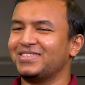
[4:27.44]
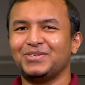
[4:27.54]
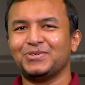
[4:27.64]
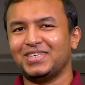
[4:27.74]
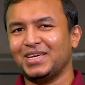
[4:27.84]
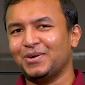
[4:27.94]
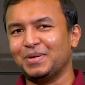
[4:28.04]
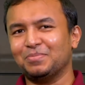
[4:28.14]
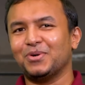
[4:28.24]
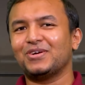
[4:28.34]
So you see how
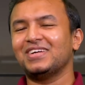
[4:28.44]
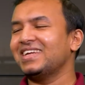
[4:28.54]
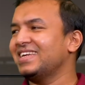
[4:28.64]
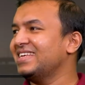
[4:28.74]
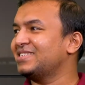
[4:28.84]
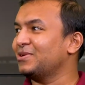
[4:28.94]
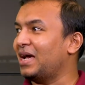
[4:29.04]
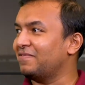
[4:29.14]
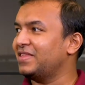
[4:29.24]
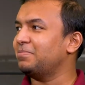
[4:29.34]
important it is to
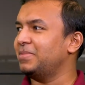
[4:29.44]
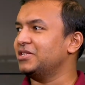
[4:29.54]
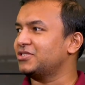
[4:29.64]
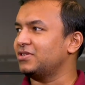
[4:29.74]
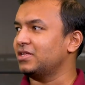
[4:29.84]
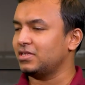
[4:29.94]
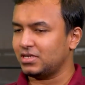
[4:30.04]
have that bench strength.